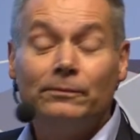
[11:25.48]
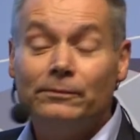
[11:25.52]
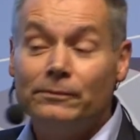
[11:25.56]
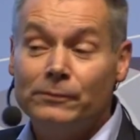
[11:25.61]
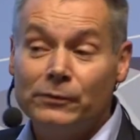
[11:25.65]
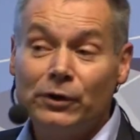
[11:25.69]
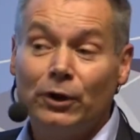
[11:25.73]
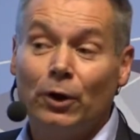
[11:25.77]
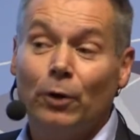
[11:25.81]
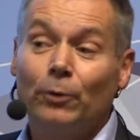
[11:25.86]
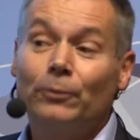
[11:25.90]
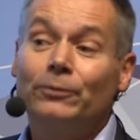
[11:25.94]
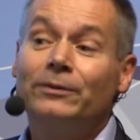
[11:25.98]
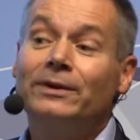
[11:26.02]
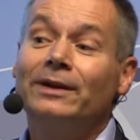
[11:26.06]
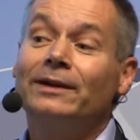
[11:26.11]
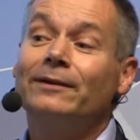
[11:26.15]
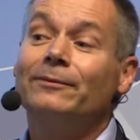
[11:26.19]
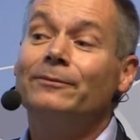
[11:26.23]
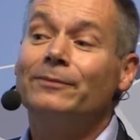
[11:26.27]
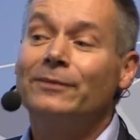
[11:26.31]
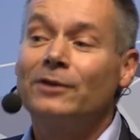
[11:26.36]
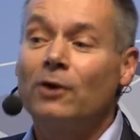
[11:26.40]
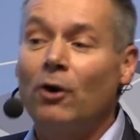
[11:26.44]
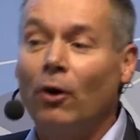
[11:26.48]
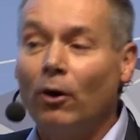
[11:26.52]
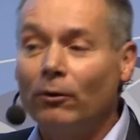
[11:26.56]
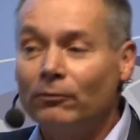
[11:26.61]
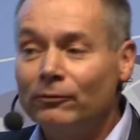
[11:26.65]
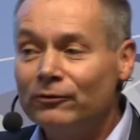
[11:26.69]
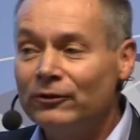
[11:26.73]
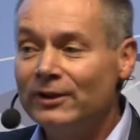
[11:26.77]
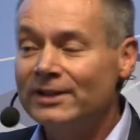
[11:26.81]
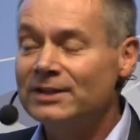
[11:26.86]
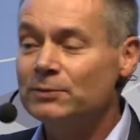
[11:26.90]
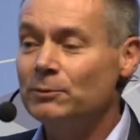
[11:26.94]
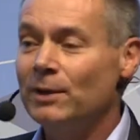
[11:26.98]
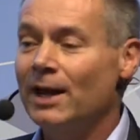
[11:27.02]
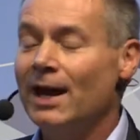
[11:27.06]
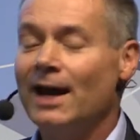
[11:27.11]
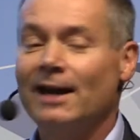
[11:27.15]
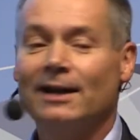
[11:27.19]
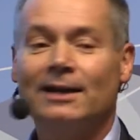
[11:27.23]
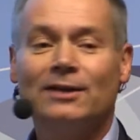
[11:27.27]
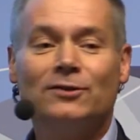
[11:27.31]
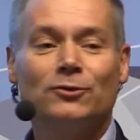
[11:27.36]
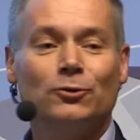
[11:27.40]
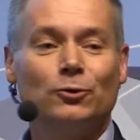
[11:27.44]
you know, the conflicts we
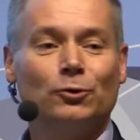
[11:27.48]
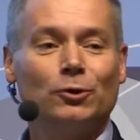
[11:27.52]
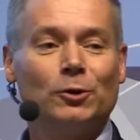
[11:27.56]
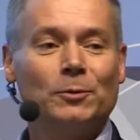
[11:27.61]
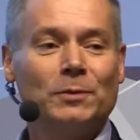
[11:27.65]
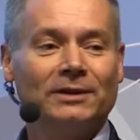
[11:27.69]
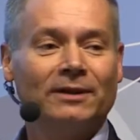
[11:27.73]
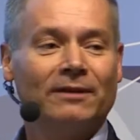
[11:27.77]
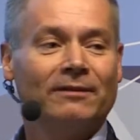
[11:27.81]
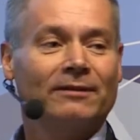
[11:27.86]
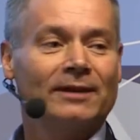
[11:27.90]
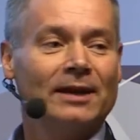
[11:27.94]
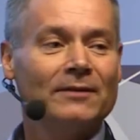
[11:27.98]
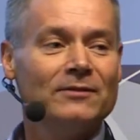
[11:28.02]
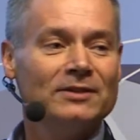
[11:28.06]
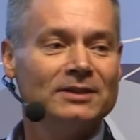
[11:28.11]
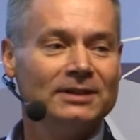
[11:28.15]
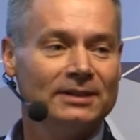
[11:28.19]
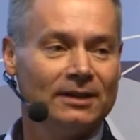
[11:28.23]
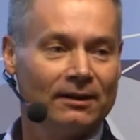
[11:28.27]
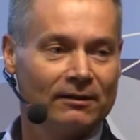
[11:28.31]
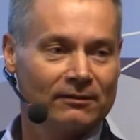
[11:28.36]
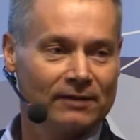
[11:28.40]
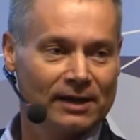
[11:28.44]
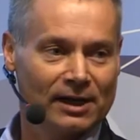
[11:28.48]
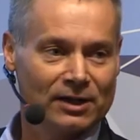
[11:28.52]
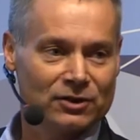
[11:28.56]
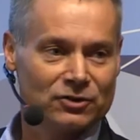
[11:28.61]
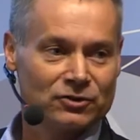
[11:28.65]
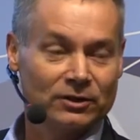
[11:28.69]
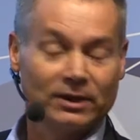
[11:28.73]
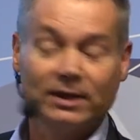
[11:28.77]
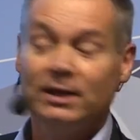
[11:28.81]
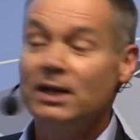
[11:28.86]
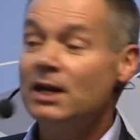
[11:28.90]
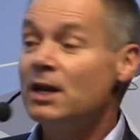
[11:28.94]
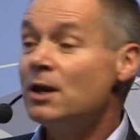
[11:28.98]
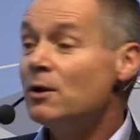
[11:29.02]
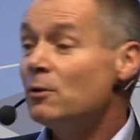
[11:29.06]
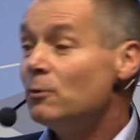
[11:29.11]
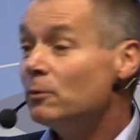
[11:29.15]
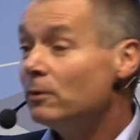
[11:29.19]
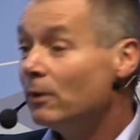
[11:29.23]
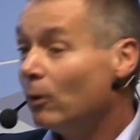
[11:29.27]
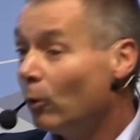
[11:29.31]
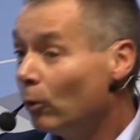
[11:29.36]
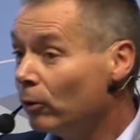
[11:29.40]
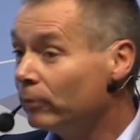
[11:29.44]
had in Europe in the 17th century,
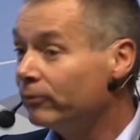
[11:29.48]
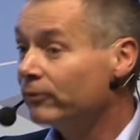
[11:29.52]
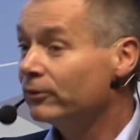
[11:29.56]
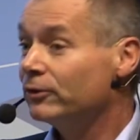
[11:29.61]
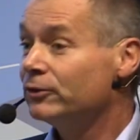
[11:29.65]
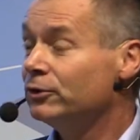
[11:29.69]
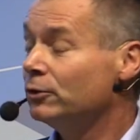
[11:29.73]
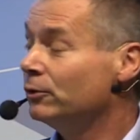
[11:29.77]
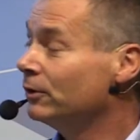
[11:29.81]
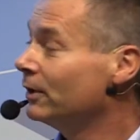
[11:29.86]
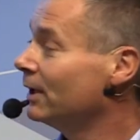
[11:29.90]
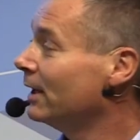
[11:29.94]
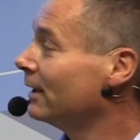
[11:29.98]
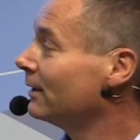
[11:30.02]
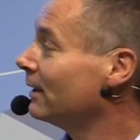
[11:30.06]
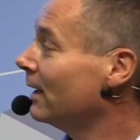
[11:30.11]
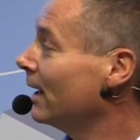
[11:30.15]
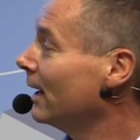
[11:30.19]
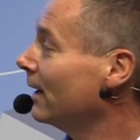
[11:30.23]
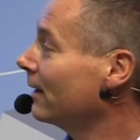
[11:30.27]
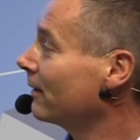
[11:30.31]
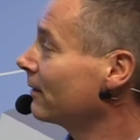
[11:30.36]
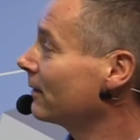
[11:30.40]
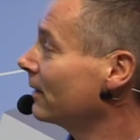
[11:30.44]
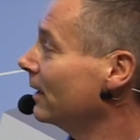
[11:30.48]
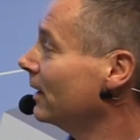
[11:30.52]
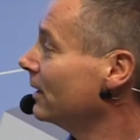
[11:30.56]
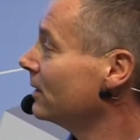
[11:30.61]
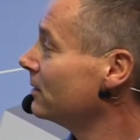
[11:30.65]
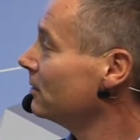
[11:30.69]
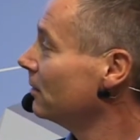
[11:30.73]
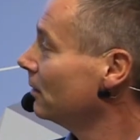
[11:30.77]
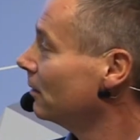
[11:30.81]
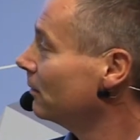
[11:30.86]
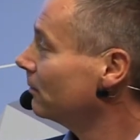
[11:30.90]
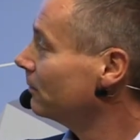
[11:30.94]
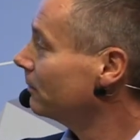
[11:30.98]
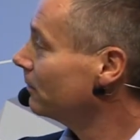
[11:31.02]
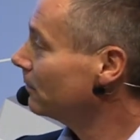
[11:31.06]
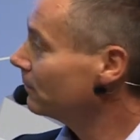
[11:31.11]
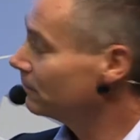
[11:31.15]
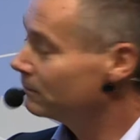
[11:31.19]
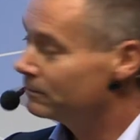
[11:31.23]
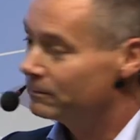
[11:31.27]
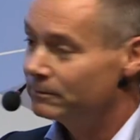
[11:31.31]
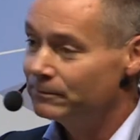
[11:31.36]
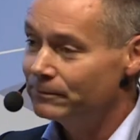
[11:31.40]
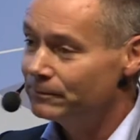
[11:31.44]
also during the Little Ice Age, you know,
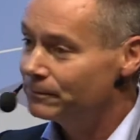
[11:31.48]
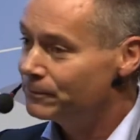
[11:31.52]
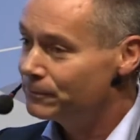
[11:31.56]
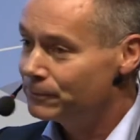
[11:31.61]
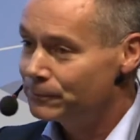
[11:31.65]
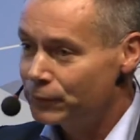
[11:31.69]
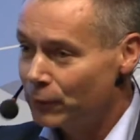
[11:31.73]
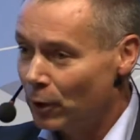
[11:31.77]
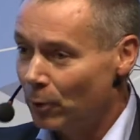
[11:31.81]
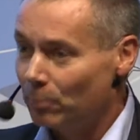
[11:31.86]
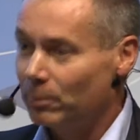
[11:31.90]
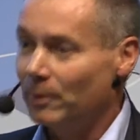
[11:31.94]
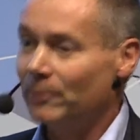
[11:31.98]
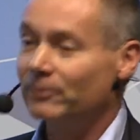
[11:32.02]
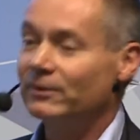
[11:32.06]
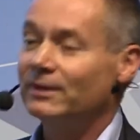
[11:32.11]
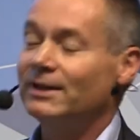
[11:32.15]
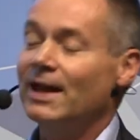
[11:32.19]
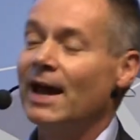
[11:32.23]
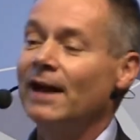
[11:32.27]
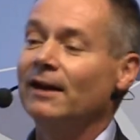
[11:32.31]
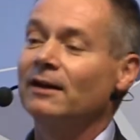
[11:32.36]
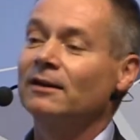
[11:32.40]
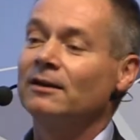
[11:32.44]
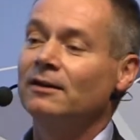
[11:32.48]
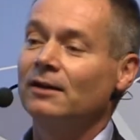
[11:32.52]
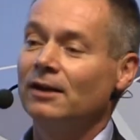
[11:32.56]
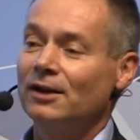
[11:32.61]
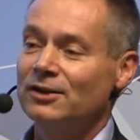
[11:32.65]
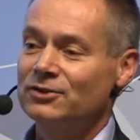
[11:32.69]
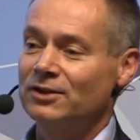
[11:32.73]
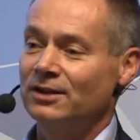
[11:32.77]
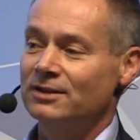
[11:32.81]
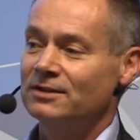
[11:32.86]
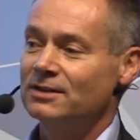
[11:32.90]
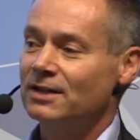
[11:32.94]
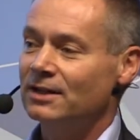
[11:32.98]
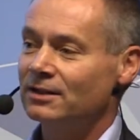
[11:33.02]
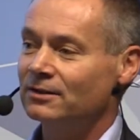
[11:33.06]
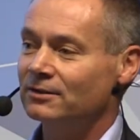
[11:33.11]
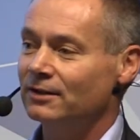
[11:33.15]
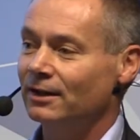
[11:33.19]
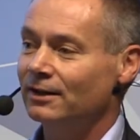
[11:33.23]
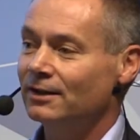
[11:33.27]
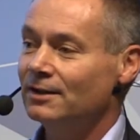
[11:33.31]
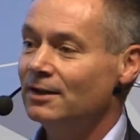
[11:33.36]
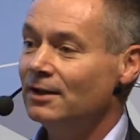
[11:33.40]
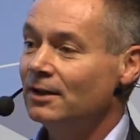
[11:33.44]
problems in agriculture,
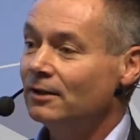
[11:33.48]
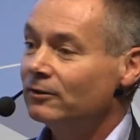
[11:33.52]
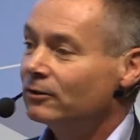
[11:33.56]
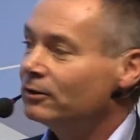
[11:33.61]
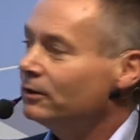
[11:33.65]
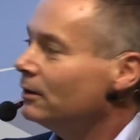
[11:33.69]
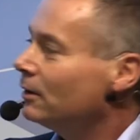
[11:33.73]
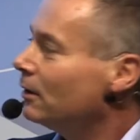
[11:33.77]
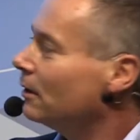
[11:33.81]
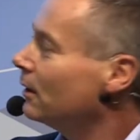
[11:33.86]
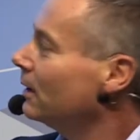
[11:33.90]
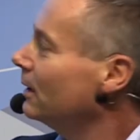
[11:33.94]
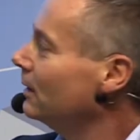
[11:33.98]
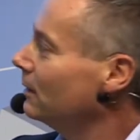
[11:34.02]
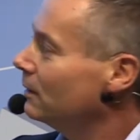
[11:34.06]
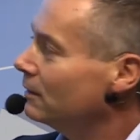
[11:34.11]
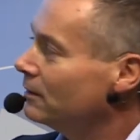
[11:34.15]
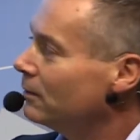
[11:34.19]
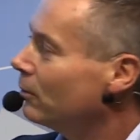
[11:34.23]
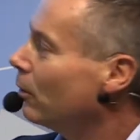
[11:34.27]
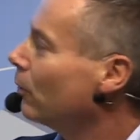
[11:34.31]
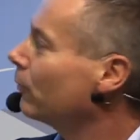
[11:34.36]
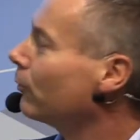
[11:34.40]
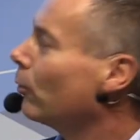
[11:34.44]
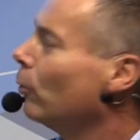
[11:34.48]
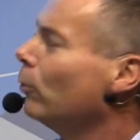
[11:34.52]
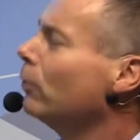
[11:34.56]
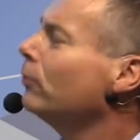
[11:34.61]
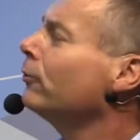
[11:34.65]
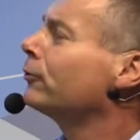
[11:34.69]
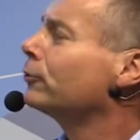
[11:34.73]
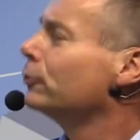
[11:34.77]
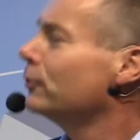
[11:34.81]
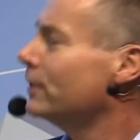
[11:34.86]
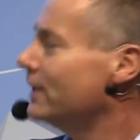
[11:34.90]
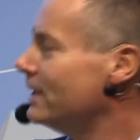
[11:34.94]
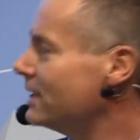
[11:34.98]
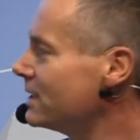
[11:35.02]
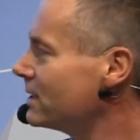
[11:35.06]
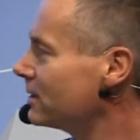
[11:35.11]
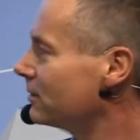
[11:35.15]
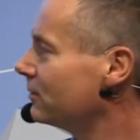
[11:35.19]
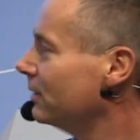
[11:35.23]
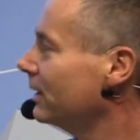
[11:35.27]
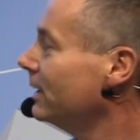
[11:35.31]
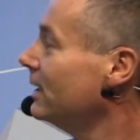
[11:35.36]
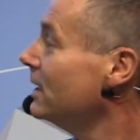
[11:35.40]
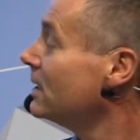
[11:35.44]
etc. So there are, in all through
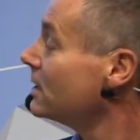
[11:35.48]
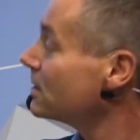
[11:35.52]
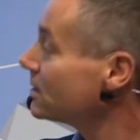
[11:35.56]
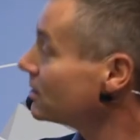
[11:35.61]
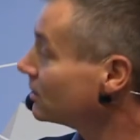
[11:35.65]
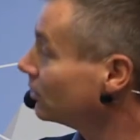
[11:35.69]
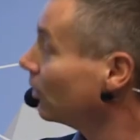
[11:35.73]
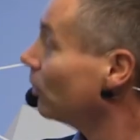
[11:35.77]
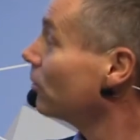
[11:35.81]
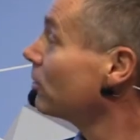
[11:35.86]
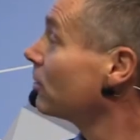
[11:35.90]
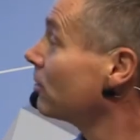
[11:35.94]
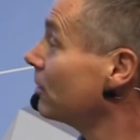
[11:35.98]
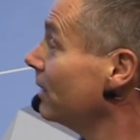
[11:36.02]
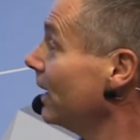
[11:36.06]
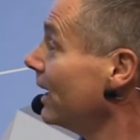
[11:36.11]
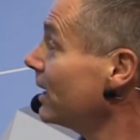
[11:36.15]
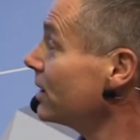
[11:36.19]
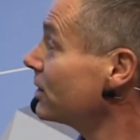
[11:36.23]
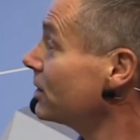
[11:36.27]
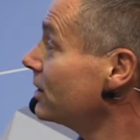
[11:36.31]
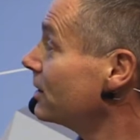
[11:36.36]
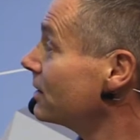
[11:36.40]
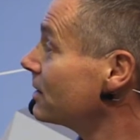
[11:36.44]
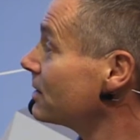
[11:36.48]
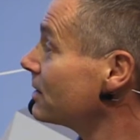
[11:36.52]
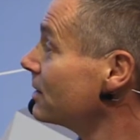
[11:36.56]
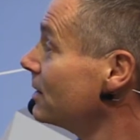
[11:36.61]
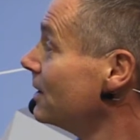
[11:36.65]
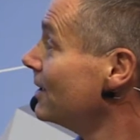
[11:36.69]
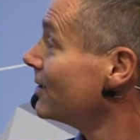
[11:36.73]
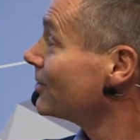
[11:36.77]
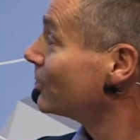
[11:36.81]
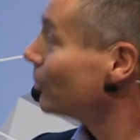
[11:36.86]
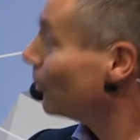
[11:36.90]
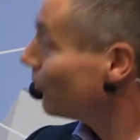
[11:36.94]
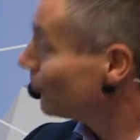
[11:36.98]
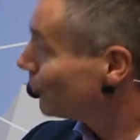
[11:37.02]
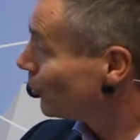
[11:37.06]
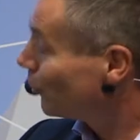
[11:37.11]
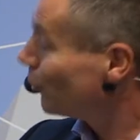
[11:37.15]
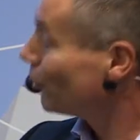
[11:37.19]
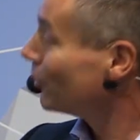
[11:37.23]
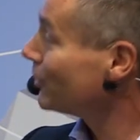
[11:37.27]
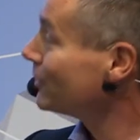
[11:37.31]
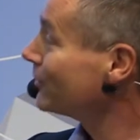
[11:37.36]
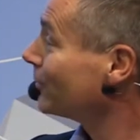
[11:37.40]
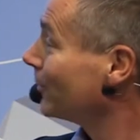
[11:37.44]
history, strong connections. So of
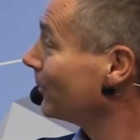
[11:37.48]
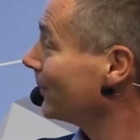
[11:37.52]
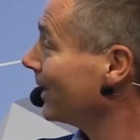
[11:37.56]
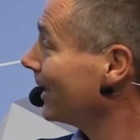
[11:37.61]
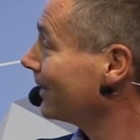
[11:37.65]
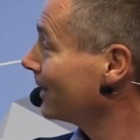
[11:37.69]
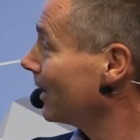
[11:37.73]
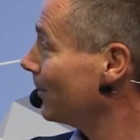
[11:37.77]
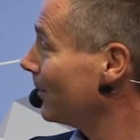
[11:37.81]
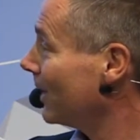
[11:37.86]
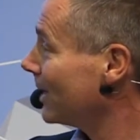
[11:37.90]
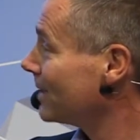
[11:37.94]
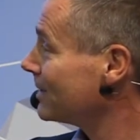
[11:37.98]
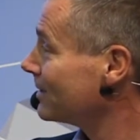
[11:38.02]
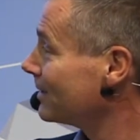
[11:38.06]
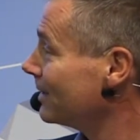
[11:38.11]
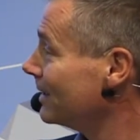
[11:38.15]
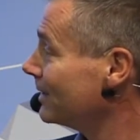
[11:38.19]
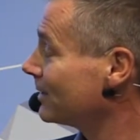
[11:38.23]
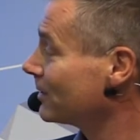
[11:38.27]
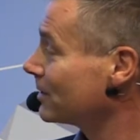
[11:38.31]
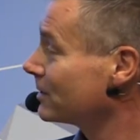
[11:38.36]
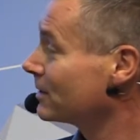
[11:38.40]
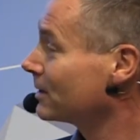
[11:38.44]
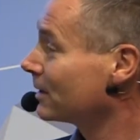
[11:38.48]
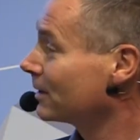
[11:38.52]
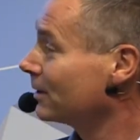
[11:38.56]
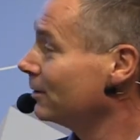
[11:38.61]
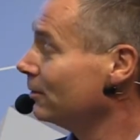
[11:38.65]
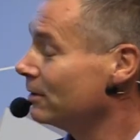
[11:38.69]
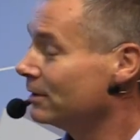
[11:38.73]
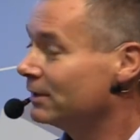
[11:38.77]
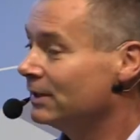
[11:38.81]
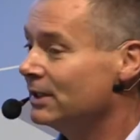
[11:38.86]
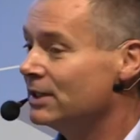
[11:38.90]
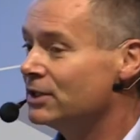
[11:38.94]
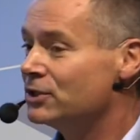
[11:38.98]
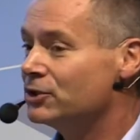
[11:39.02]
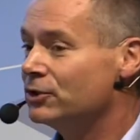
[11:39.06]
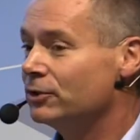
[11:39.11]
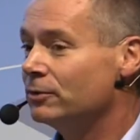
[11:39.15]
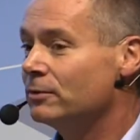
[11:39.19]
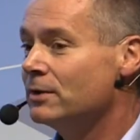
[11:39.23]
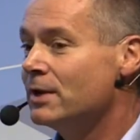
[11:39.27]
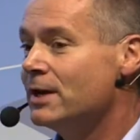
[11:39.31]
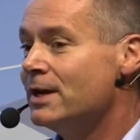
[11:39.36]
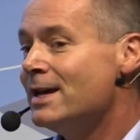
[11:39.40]
course, from that dimension, it's a security issue.